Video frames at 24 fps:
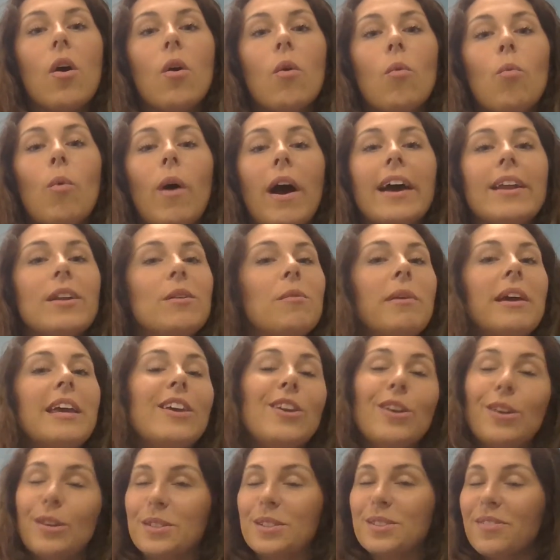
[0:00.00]
why do we
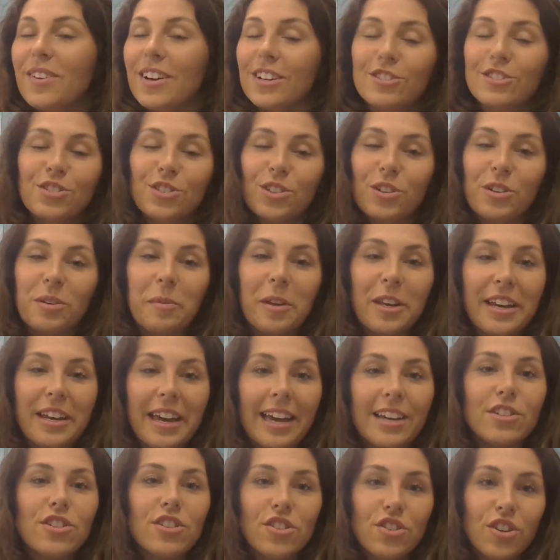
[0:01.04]
use functional
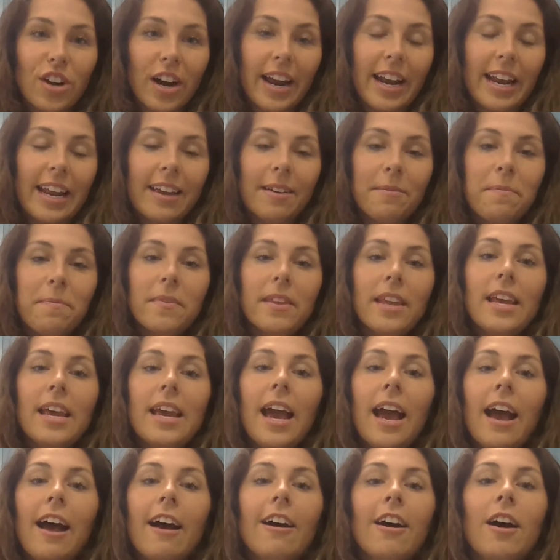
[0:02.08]
communication training?
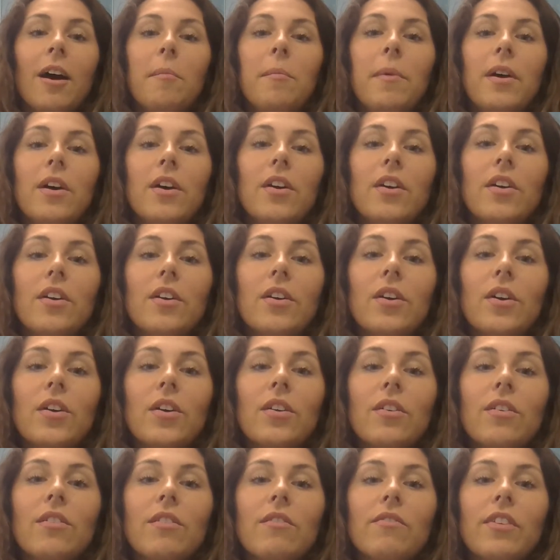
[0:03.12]
Um,
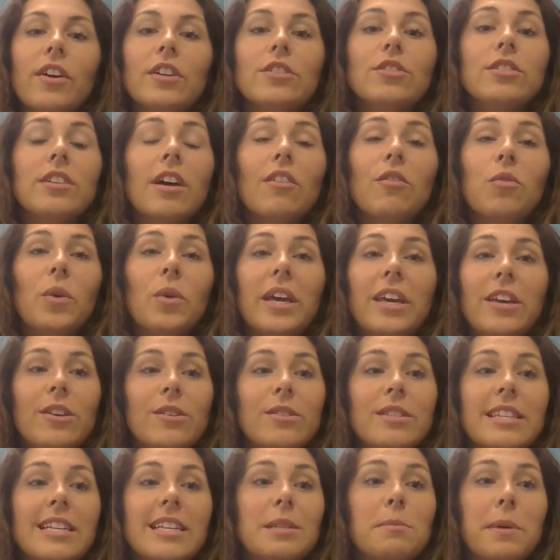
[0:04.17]
First off, we
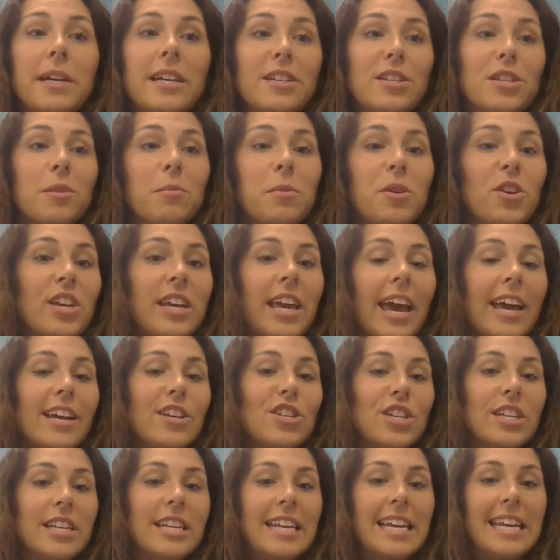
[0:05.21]
use this because
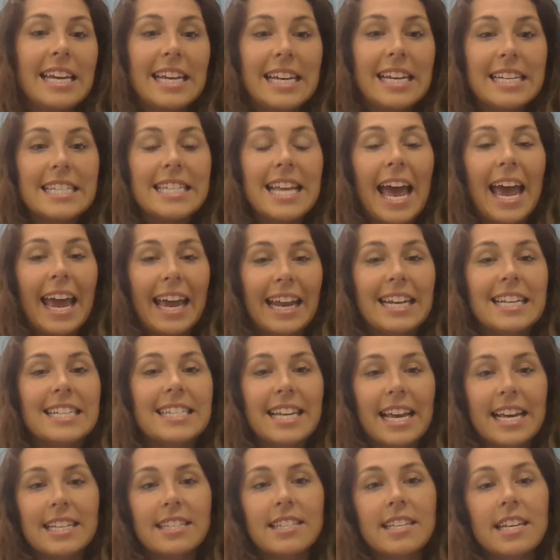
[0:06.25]
communication is a
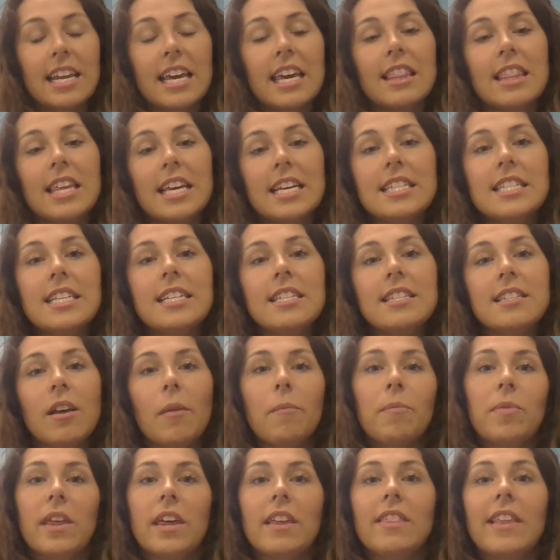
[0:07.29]
necessity. This is
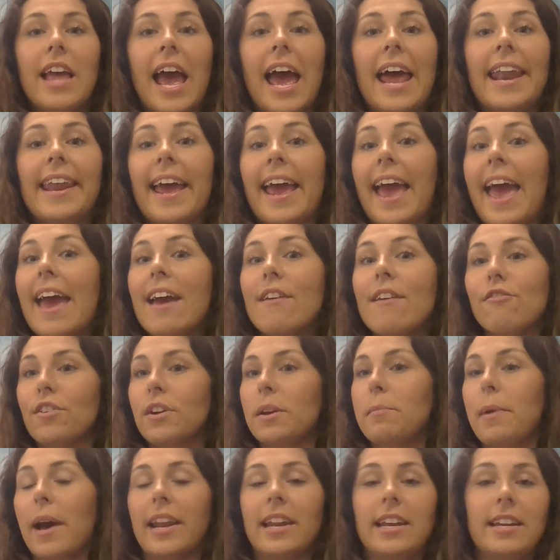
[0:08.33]
something that
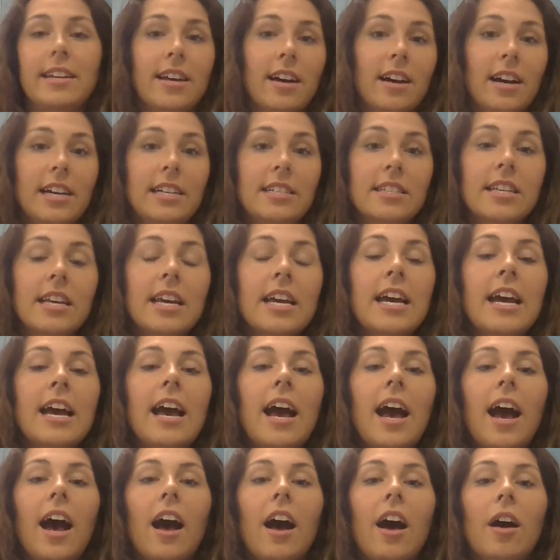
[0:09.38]
everybody does.
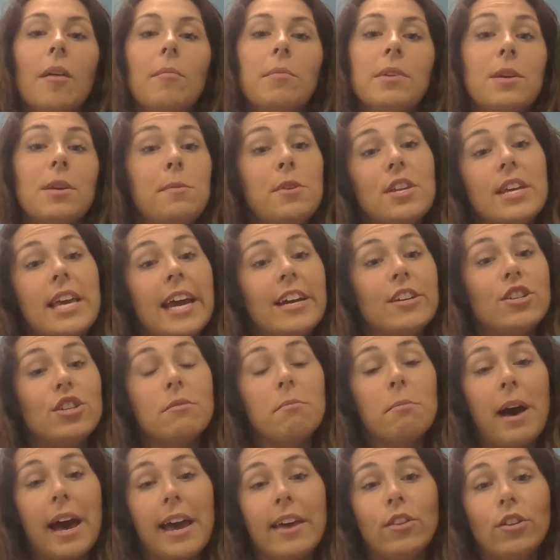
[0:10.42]

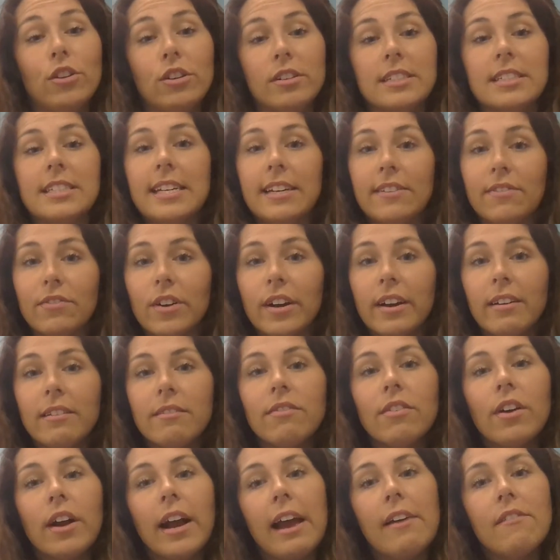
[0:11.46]
Communication might look
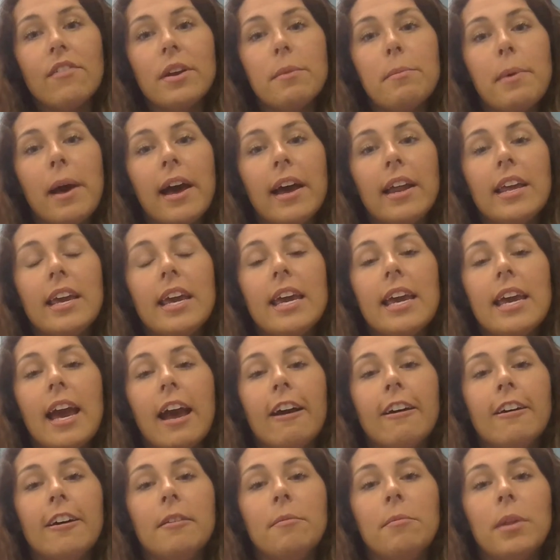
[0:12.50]
different for everybody,
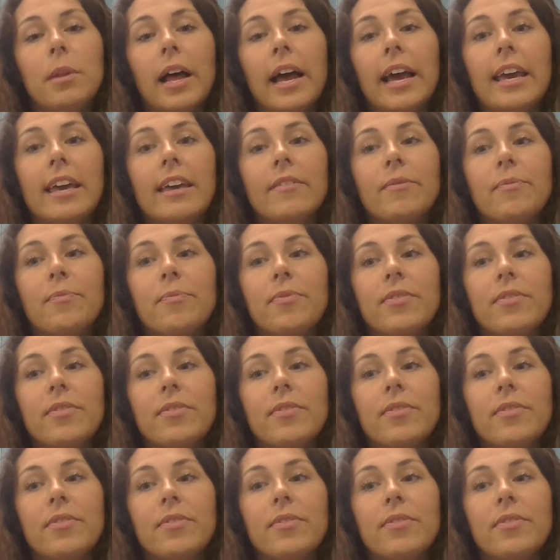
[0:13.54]
like